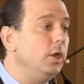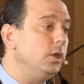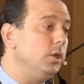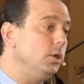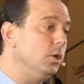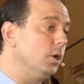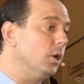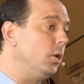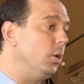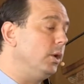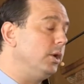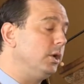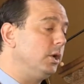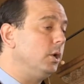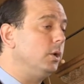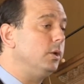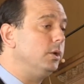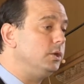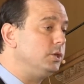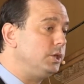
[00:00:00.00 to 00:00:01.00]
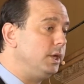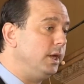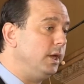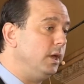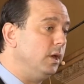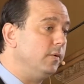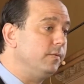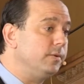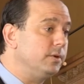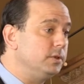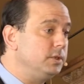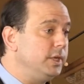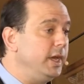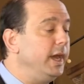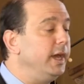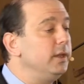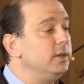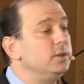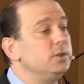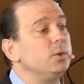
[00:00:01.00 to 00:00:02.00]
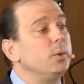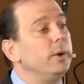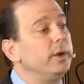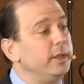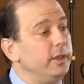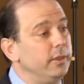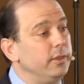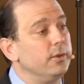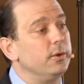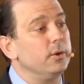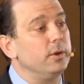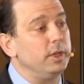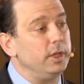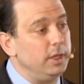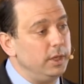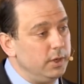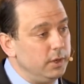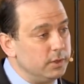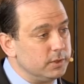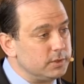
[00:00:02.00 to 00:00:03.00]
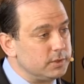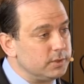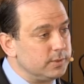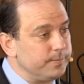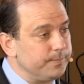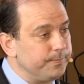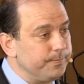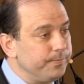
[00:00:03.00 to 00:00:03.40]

you're going to go to jail for ten, twenty, thirty years.